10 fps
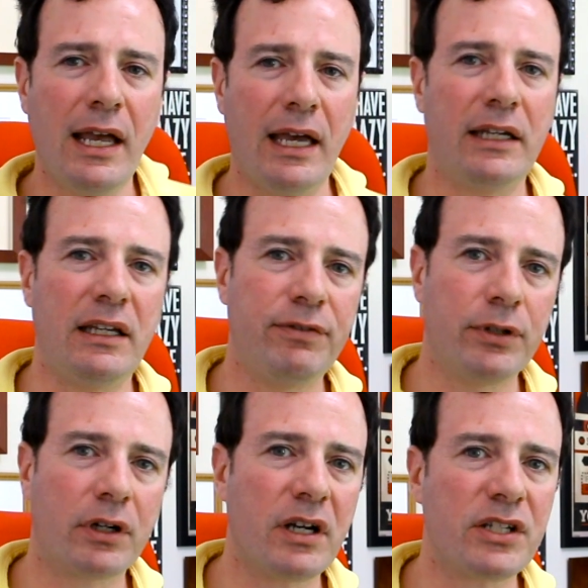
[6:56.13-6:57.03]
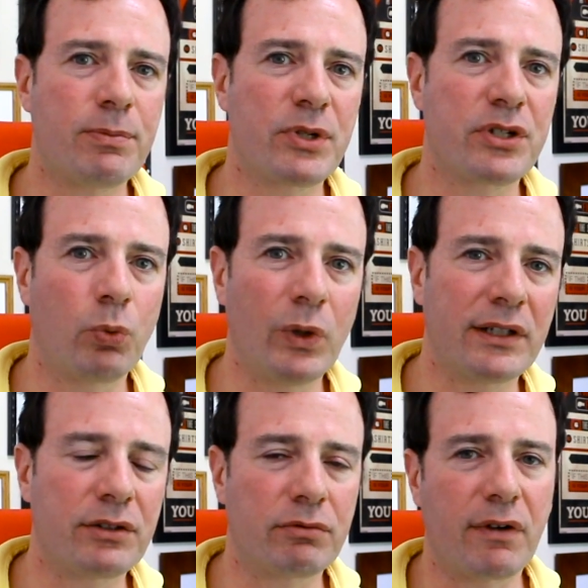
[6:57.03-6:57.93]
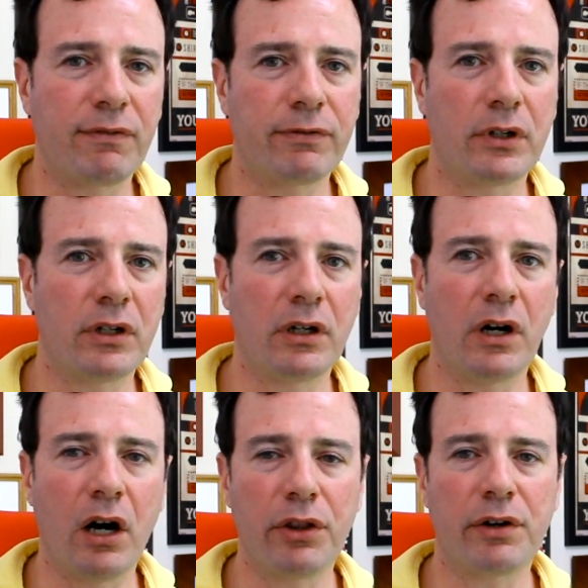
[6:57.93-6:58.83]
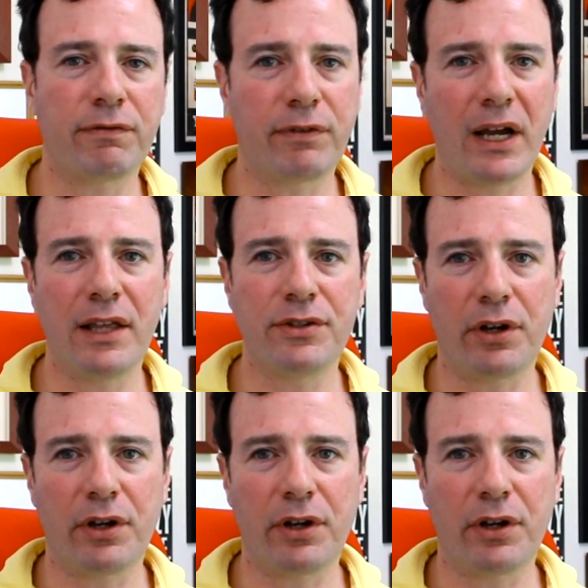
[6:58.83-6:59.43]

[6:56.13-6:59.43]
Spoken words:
And if your customers are willing to refer other friends,